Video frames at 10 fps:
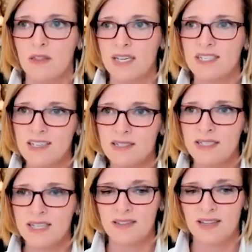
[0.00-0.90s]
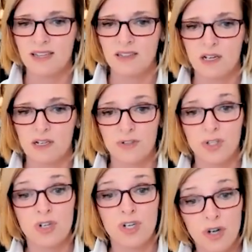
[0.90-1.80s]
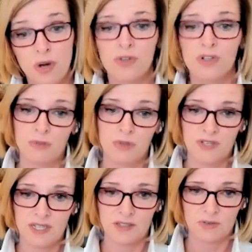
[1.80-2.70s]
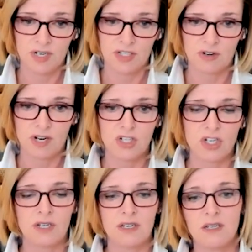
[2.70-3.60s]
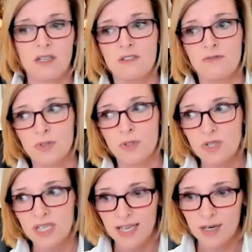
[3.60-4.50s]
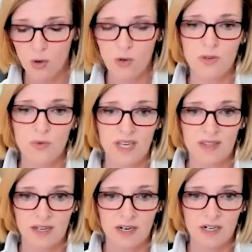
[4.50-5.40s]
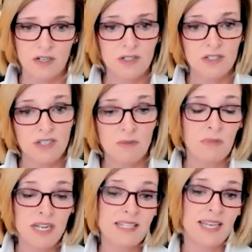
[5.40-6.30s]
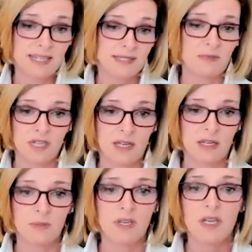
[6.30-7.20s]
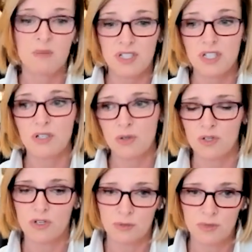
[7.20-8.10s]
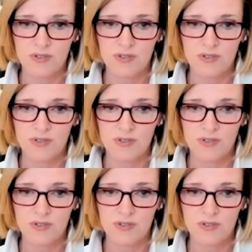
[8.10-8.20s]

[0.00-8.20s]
that it doesn't take that long for you to know you're moving in the right direction. And for you to get all the way there, that might take some time, but to know that you're